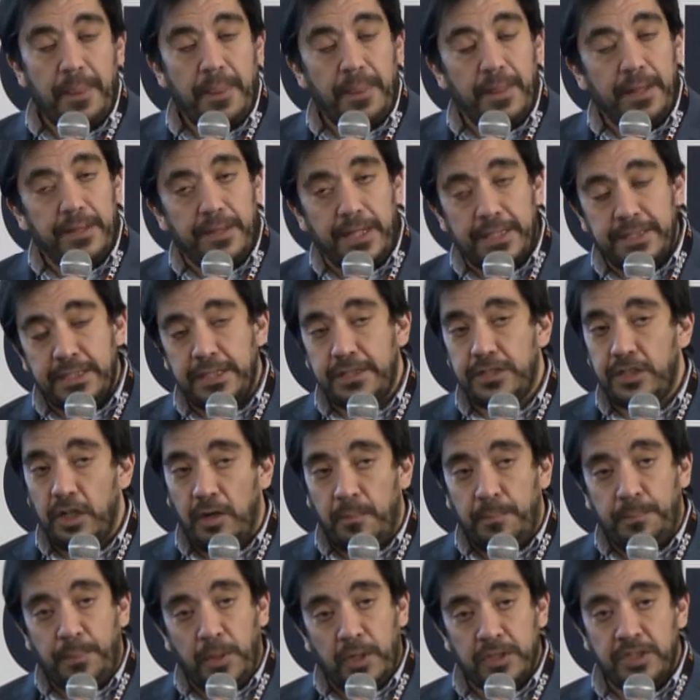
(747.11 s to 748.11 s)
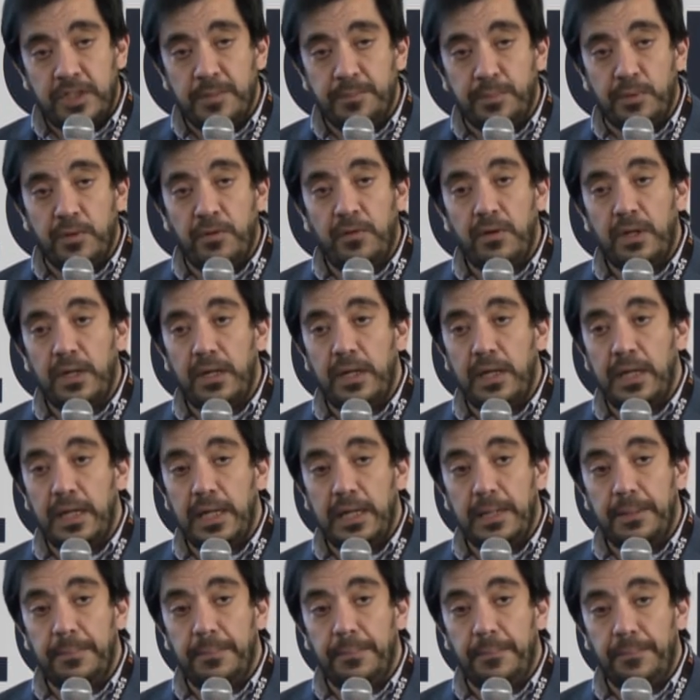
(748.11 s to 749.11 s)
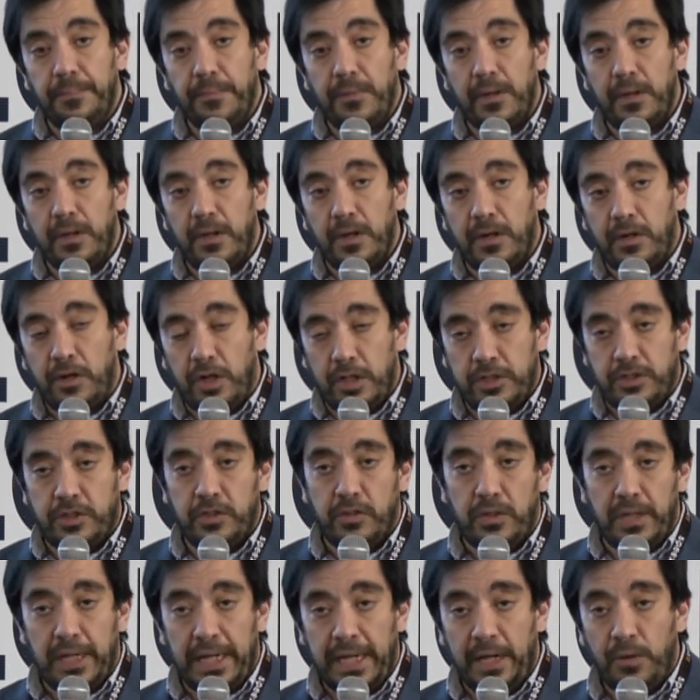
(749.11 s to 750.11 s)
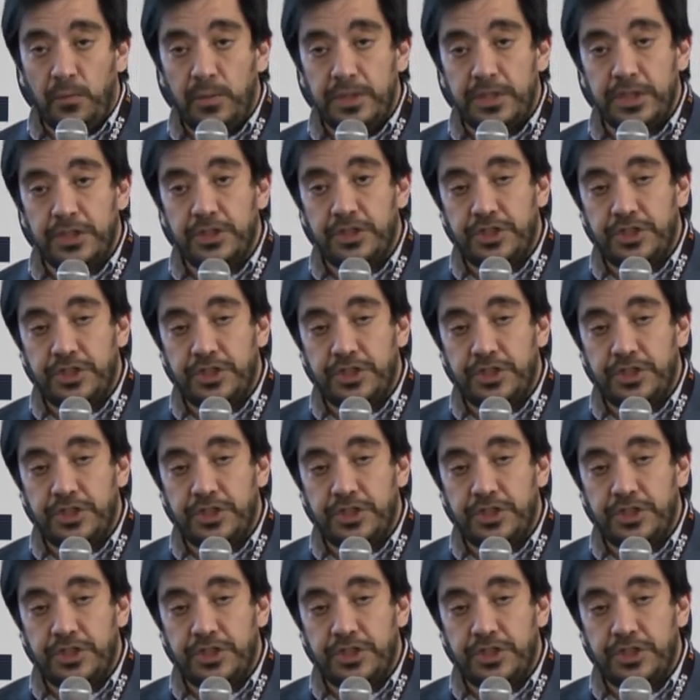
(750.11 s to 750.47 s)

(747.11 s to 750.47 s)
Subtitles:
This is not possible across all languages.